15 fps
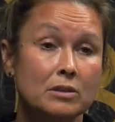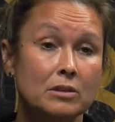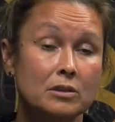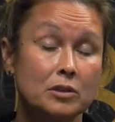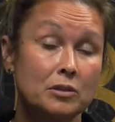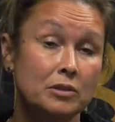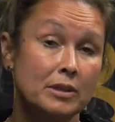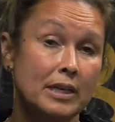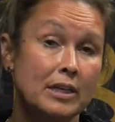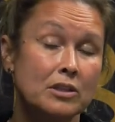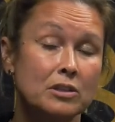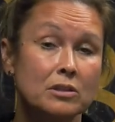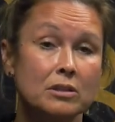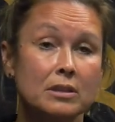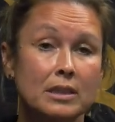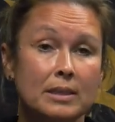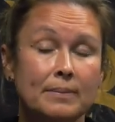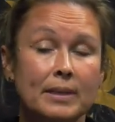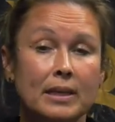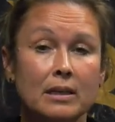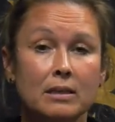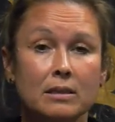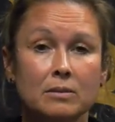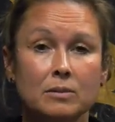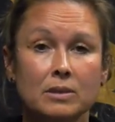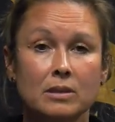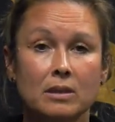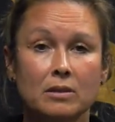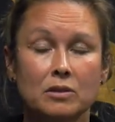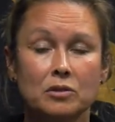junior national team there. I
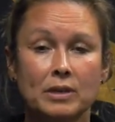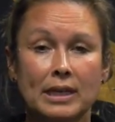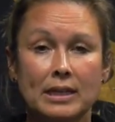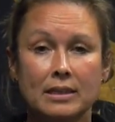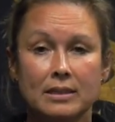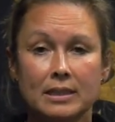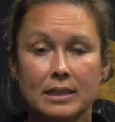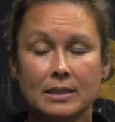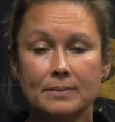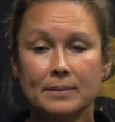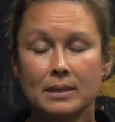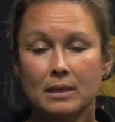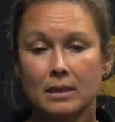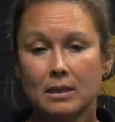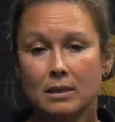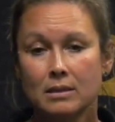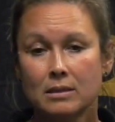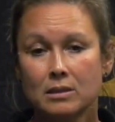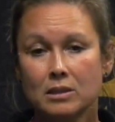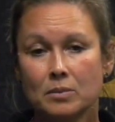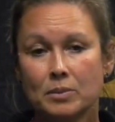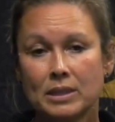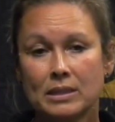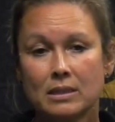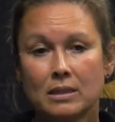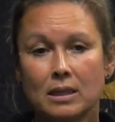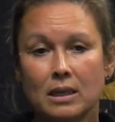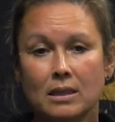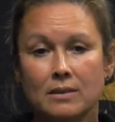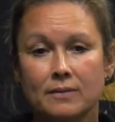was on the training team. So she brings a
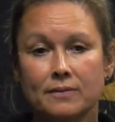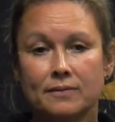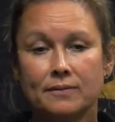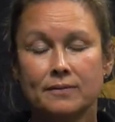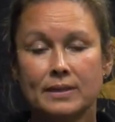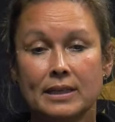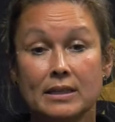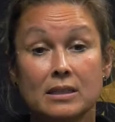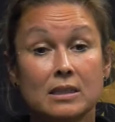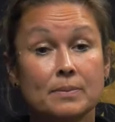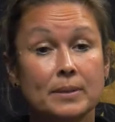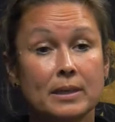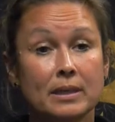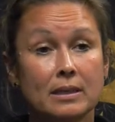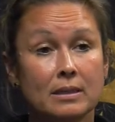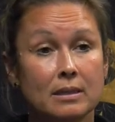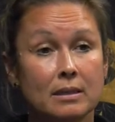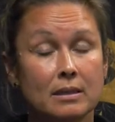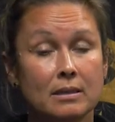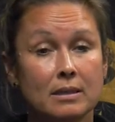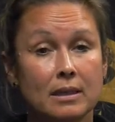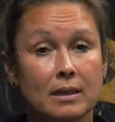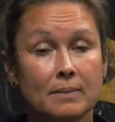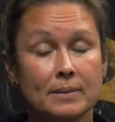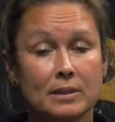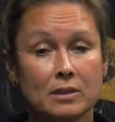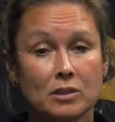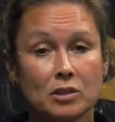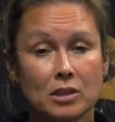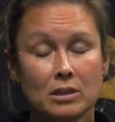lot of experience in the setting
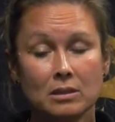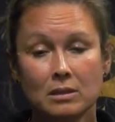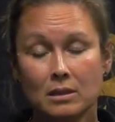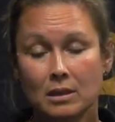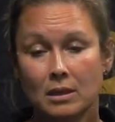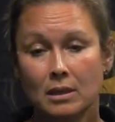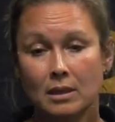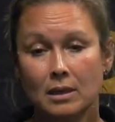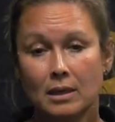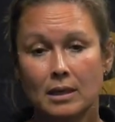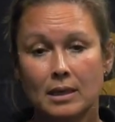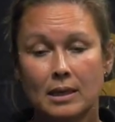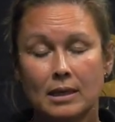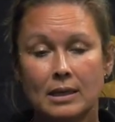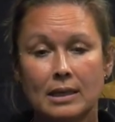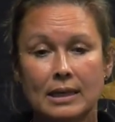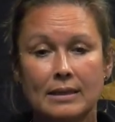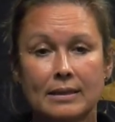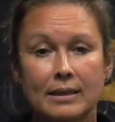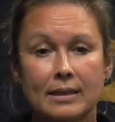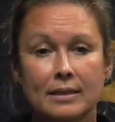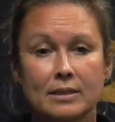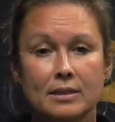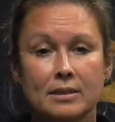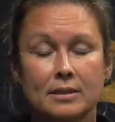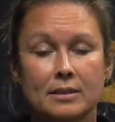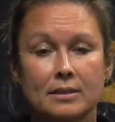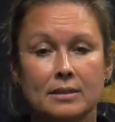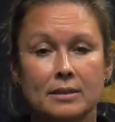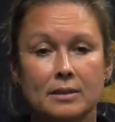position. I think
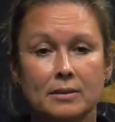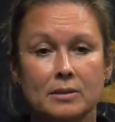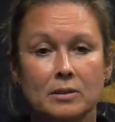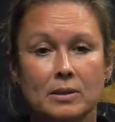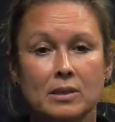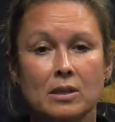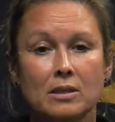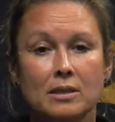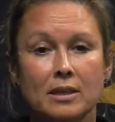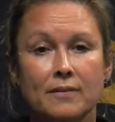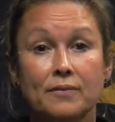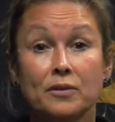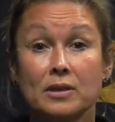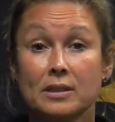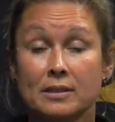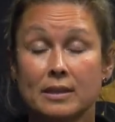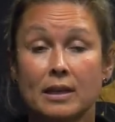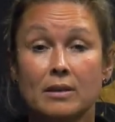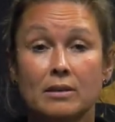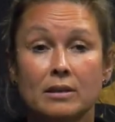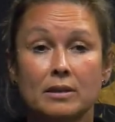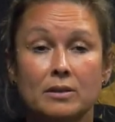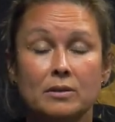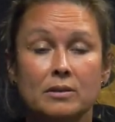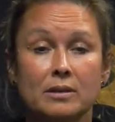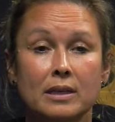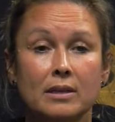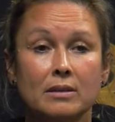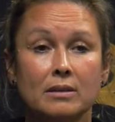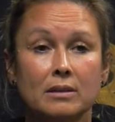it's always tough for a new
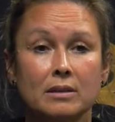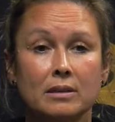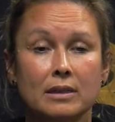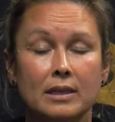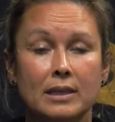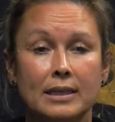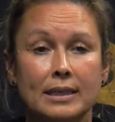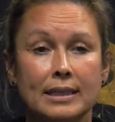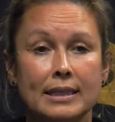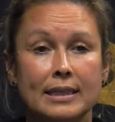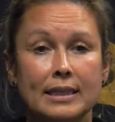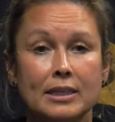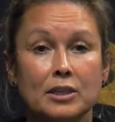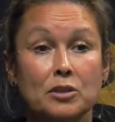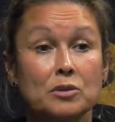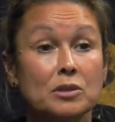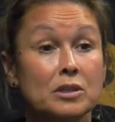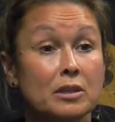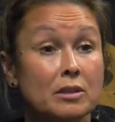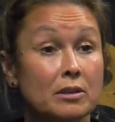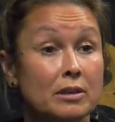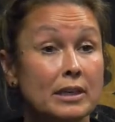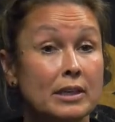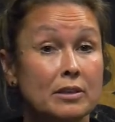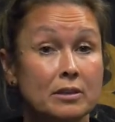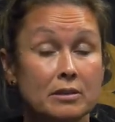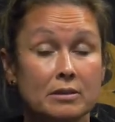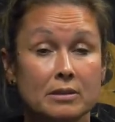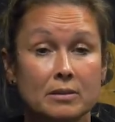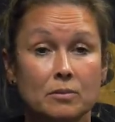setter, getting used to their
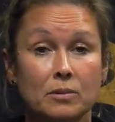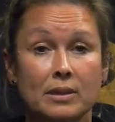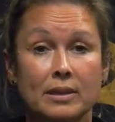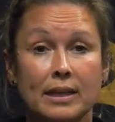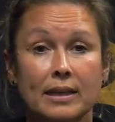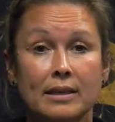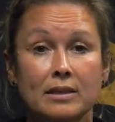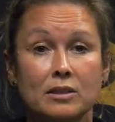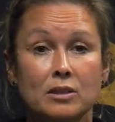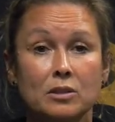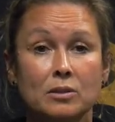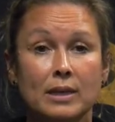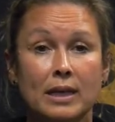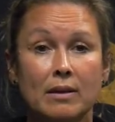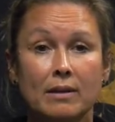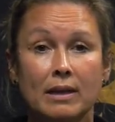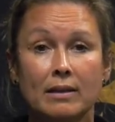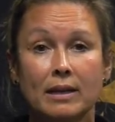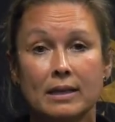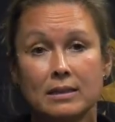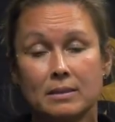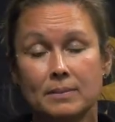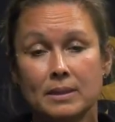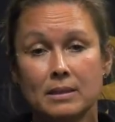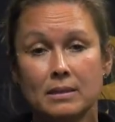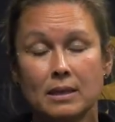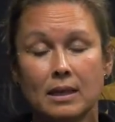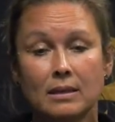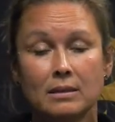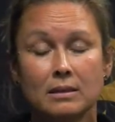hitters and what they can do and how they like to be
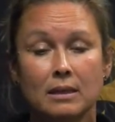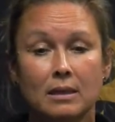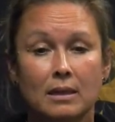set.